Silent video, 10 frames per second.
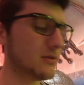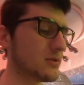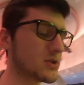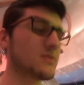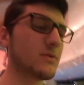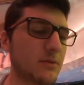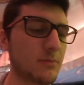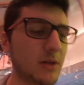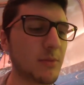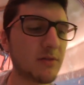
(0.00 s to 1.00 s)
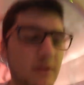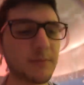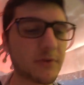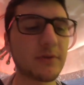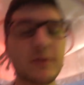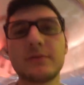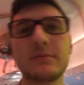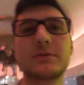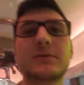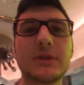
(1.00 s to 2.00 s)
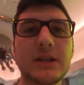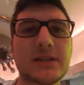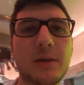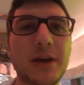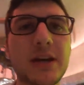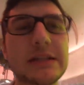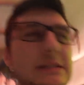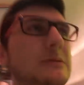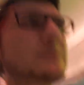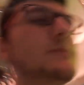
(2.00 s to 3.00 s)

you know, just win many, many flips. Let's get back in it.